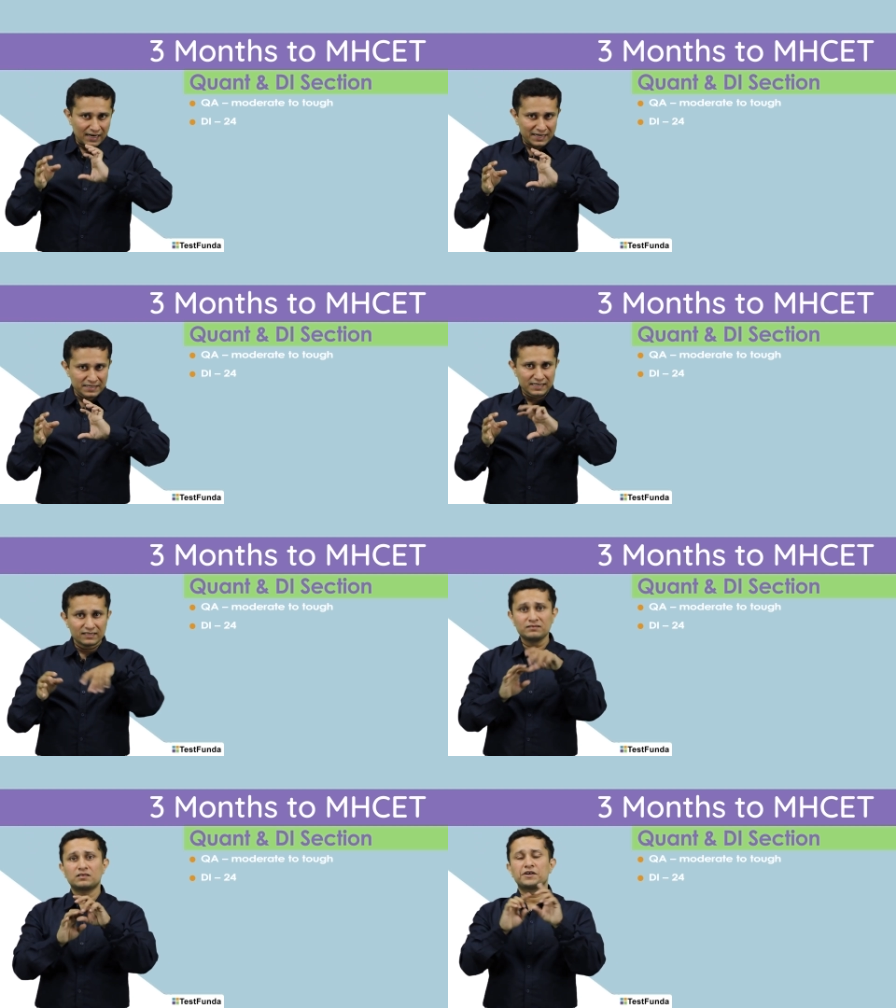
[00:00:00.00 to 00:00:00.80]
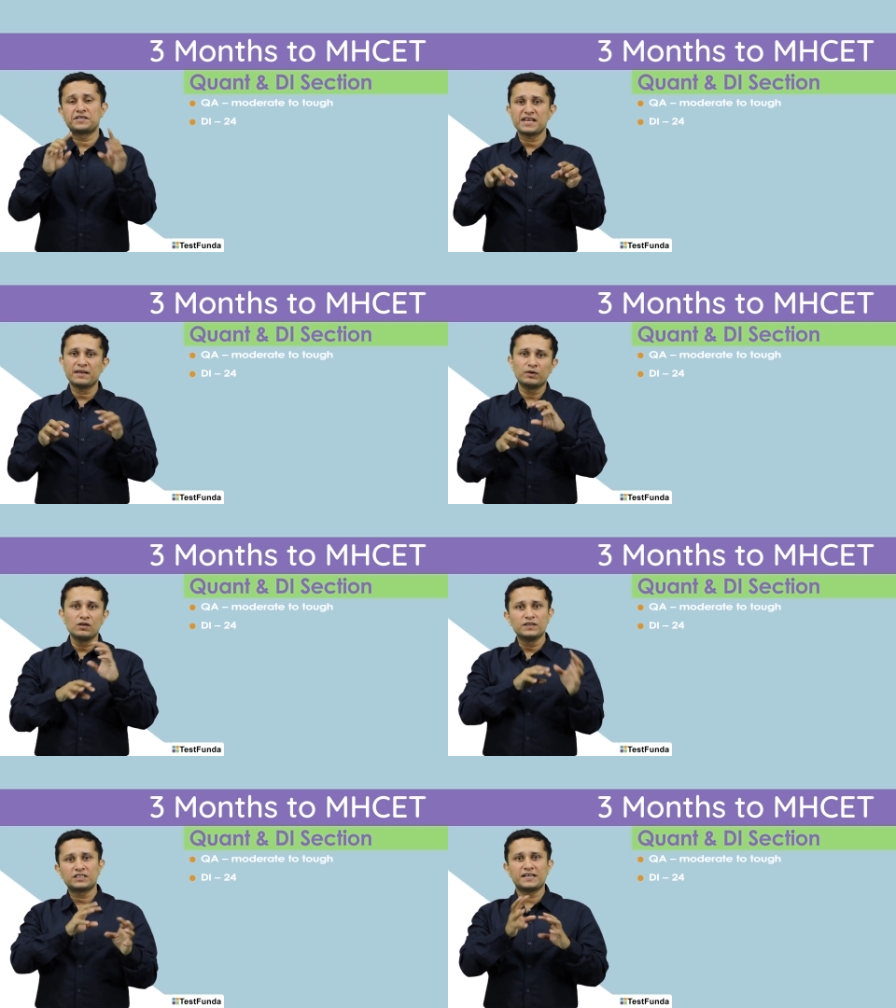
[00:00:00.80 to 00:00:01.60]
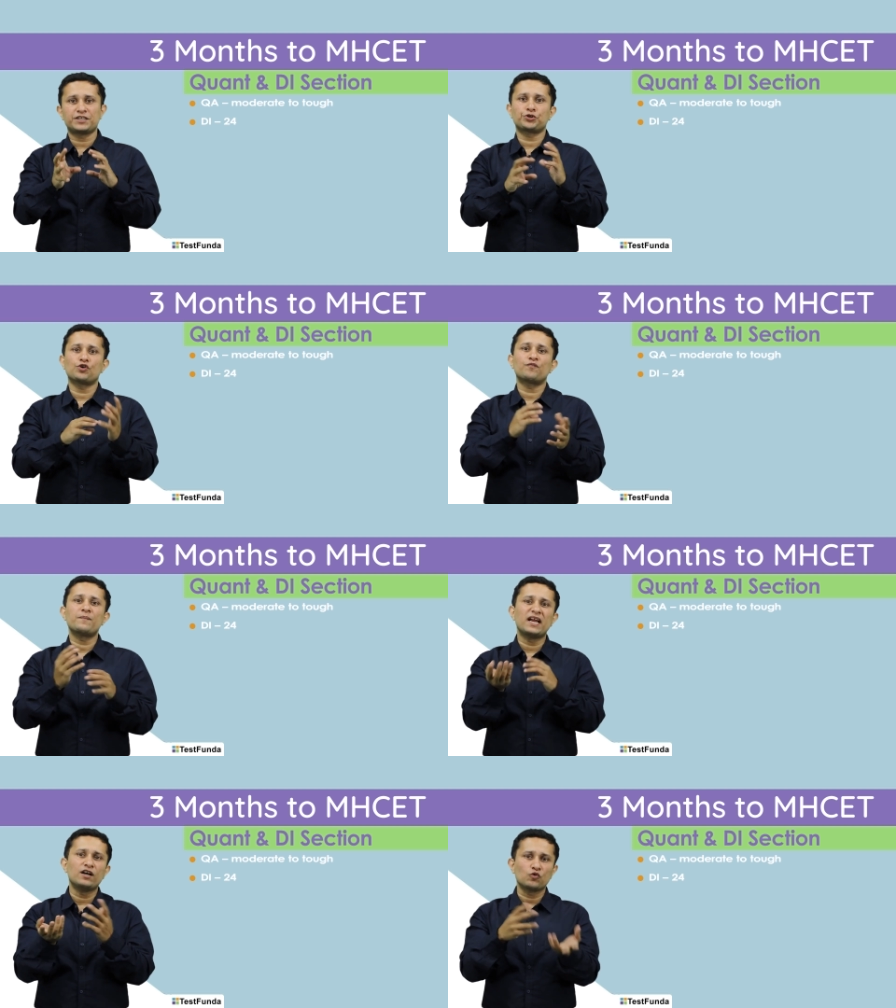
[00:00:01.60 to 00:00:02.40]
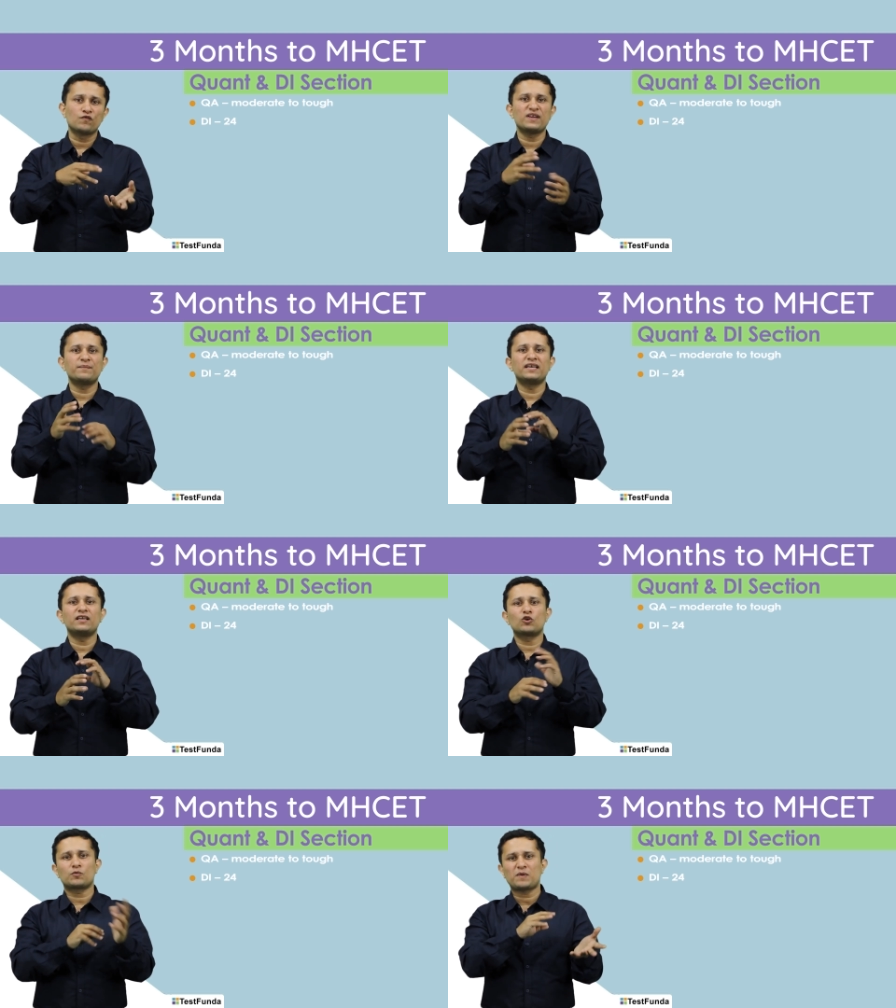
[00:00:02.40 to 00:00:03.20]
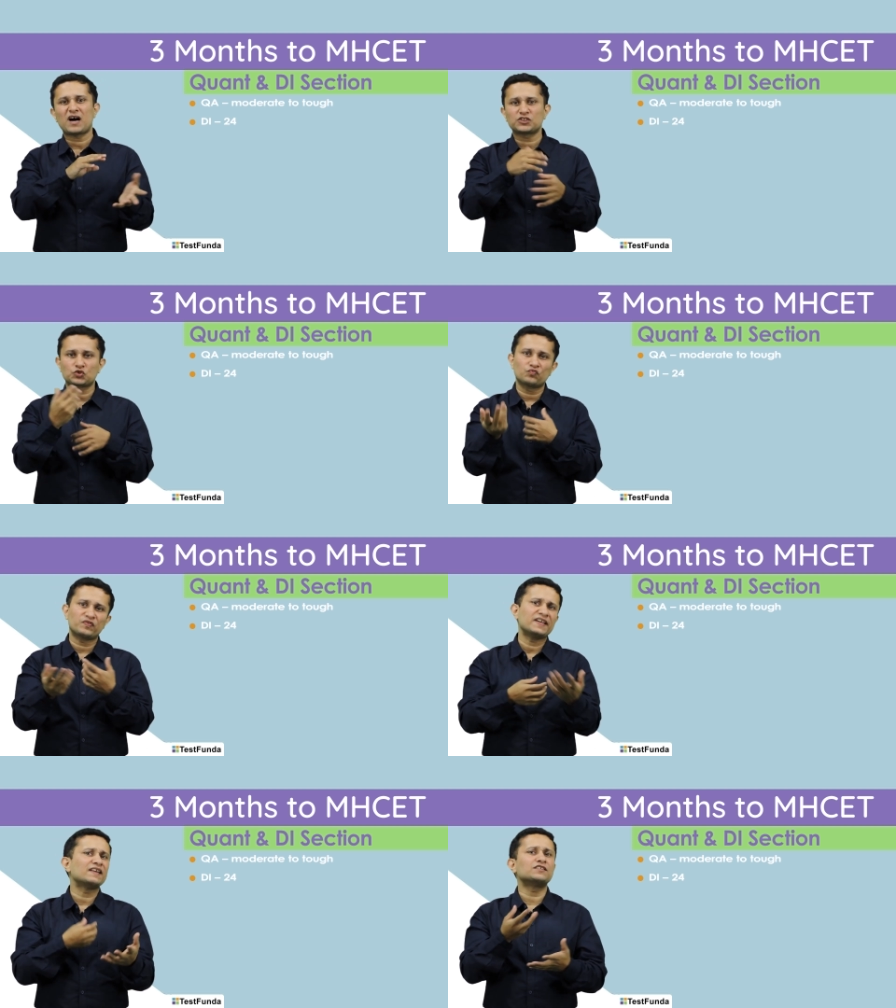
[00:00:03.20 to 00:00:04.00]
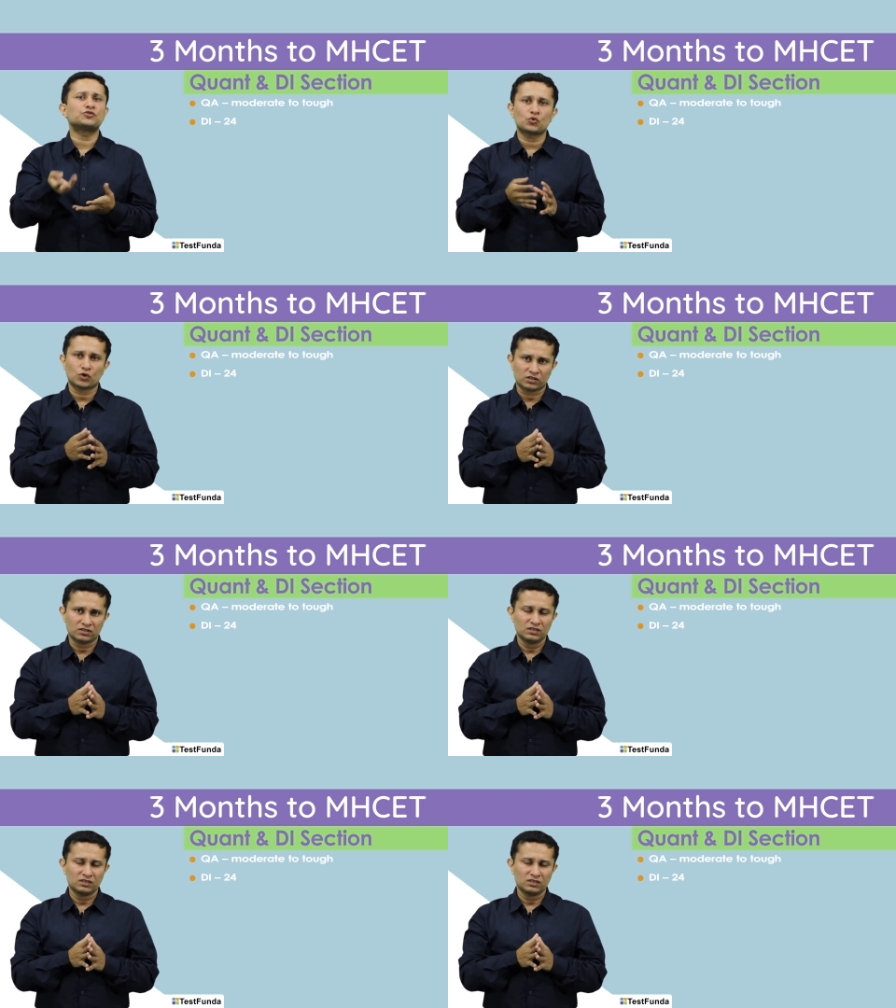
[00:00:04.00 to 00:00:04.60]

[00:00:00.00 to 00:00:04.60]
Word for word: and then a table with ratio of male to female or pass to fail and so on.